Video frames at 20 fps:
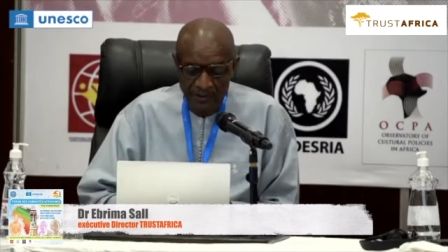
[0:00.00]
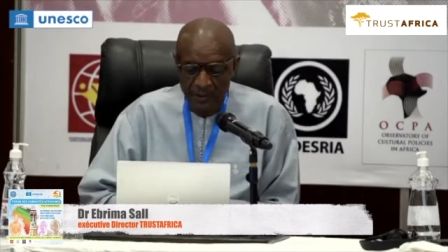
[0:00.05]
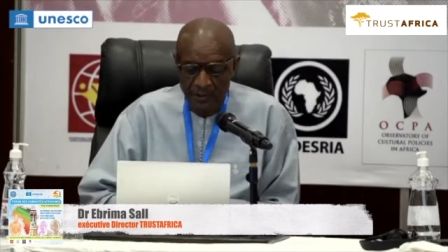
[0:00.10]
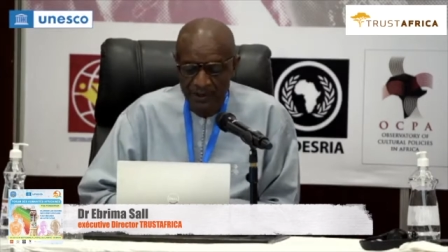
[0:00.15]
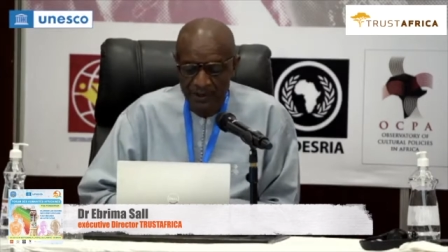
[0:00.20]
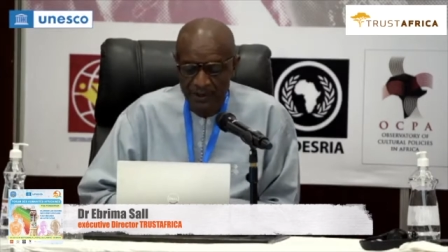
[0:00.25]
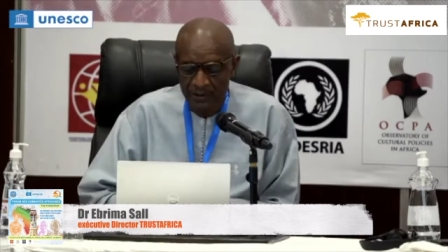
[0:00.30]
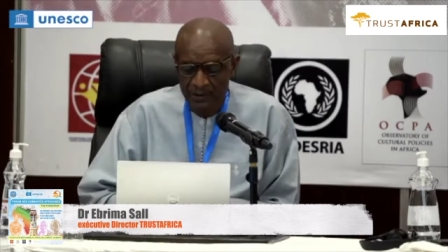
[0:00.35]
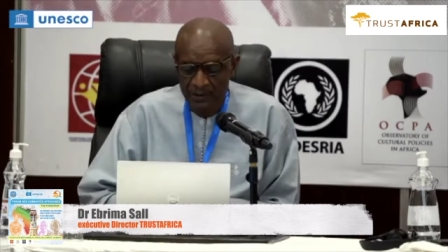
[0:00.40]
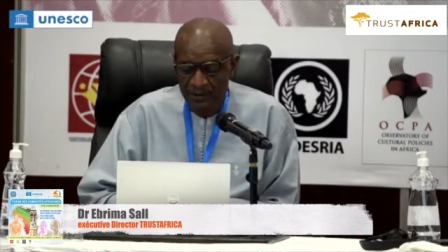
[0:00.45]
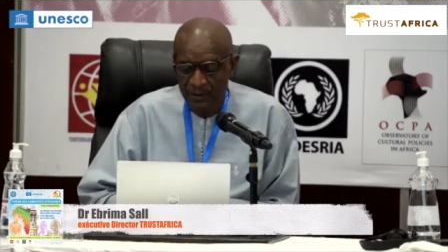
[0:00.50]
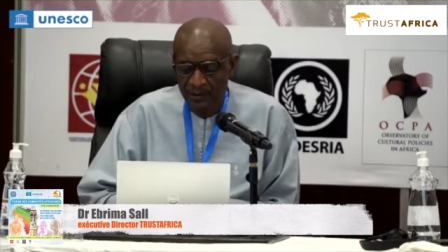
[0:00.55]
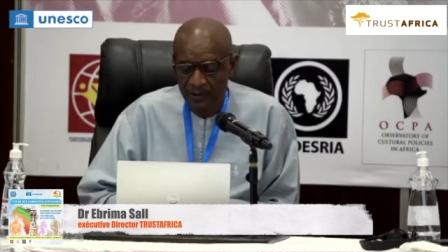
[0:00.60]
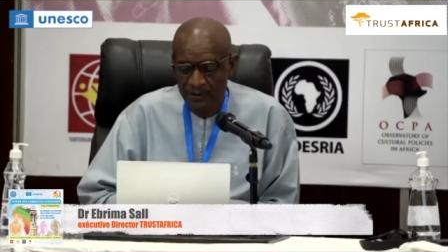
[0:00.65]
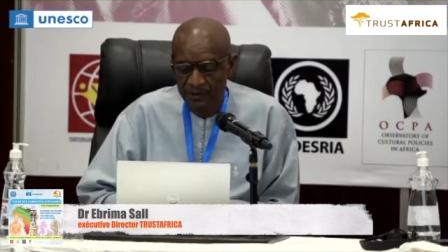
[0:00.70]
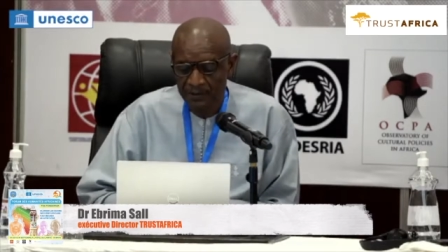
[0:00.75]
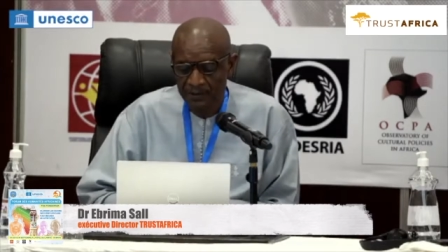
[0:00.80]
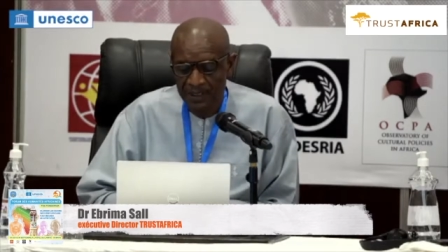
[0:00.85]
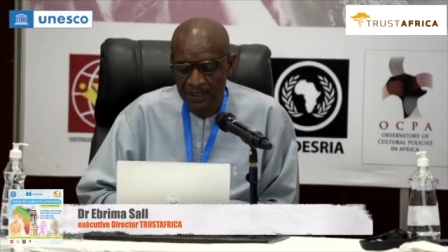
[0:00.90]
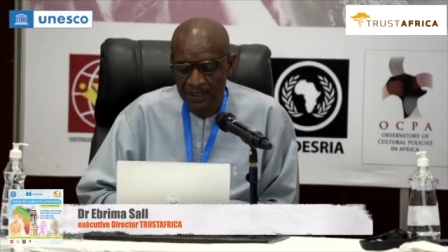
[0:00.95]
want to discuss
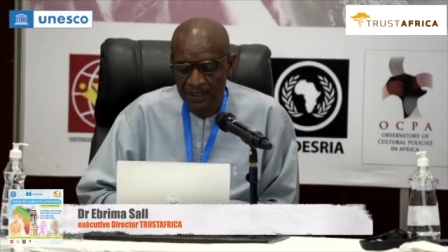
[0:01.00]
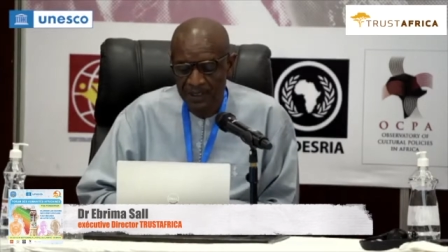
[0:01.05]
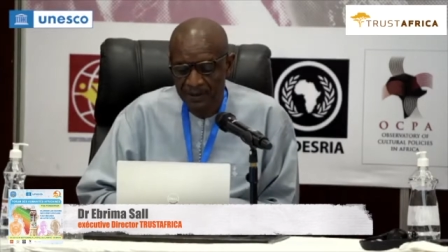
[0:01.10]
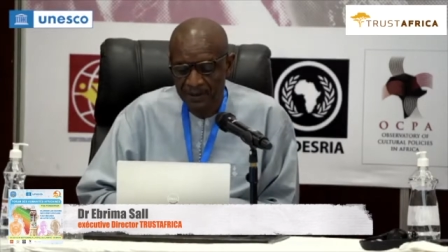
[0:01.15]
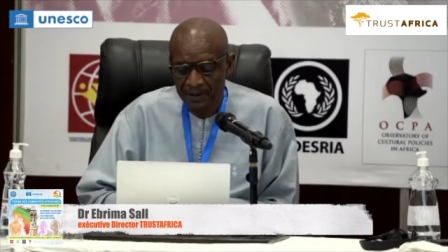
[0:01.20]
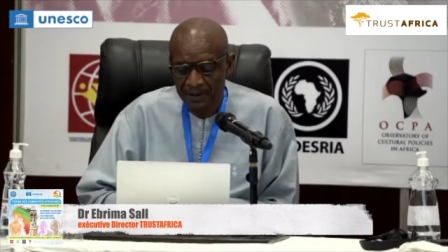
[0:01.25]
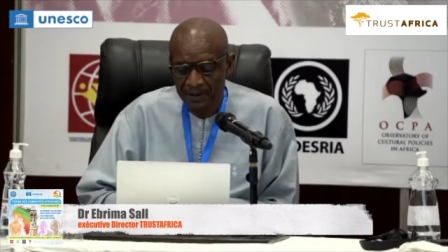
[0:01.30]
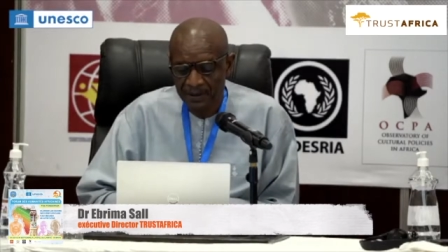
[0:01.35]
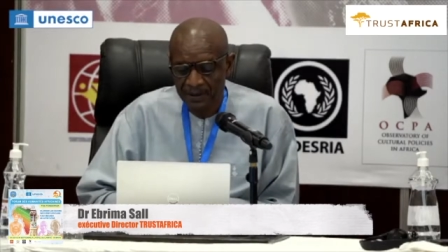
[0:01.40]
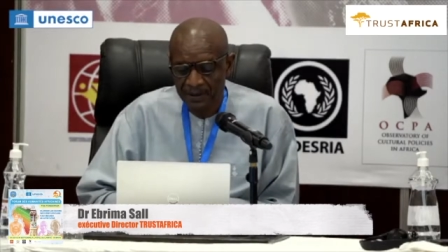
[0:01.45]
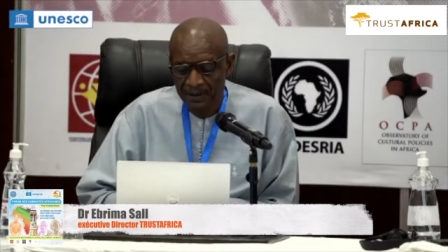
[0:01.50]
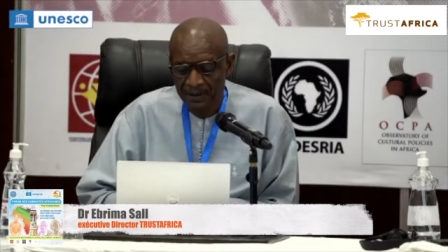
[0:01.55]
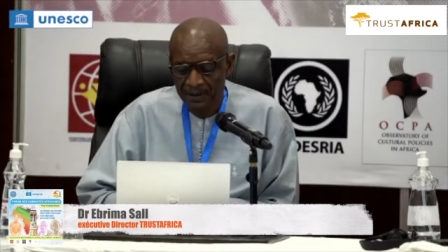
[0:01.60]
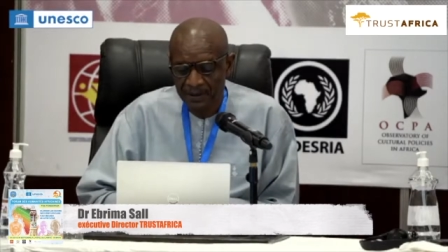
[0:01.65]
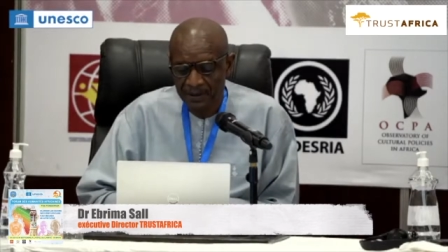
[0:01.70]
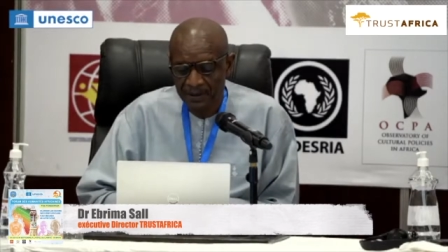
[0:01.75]
very briefly is that of